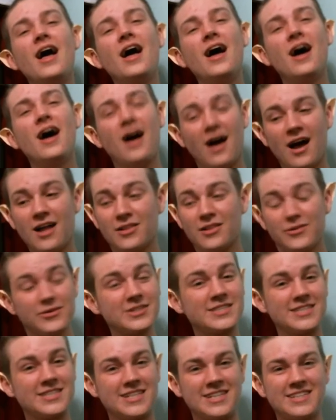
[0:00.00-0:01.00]

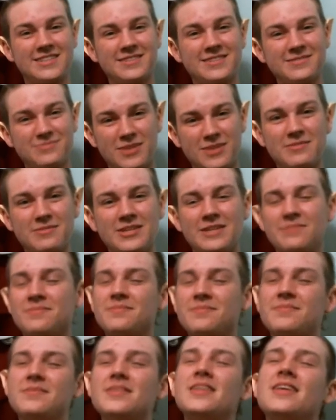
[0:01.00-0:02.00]
Lunacy by me.
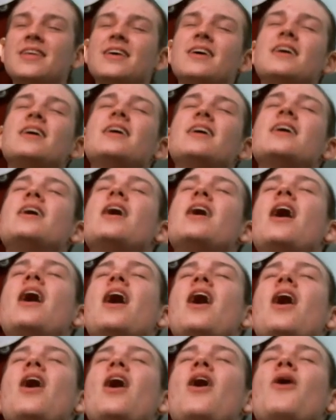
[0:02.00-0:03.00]

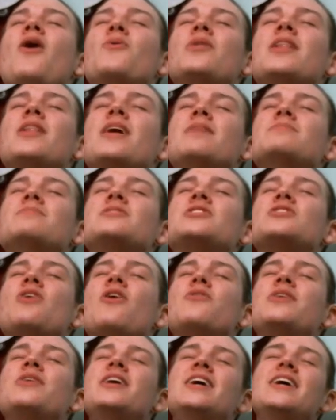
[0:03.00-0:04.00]
Well, I'm
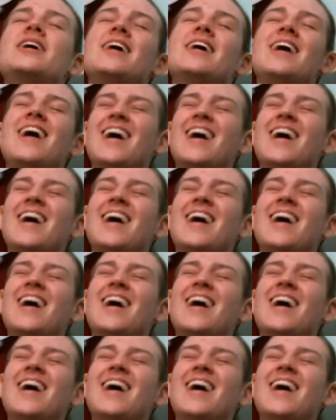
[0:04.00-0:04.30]
sorry,